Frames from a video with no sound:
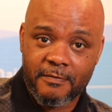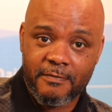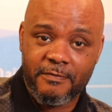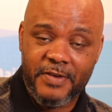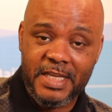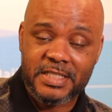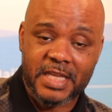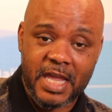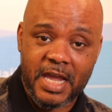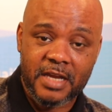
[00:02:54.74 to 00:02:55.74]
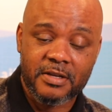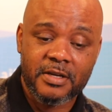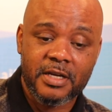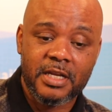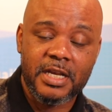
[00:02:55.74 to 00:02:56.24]
vSAN,
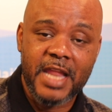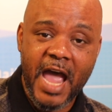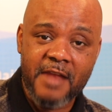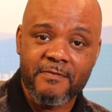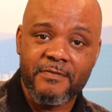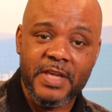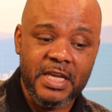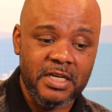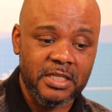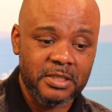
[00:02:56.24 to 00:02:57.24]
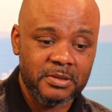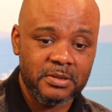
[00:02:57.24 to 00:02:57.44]
not via